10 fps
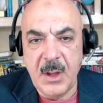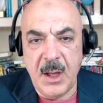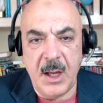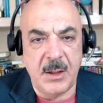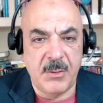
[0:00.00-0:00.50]

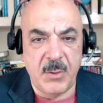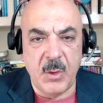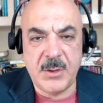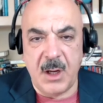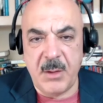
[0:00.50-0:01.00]
And
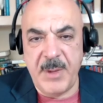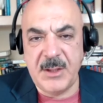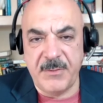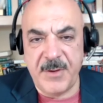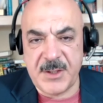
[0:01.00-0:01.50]
roads are made
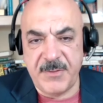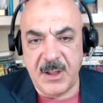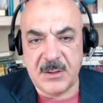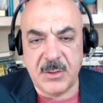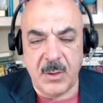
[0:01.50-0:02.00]
of
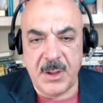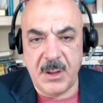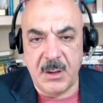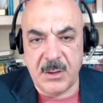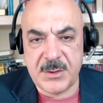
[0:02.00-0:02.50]
asphalt
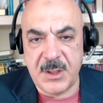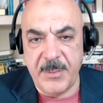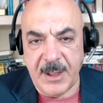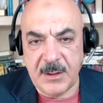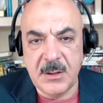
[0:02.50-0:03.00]
or
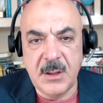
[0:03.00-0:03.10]
cement.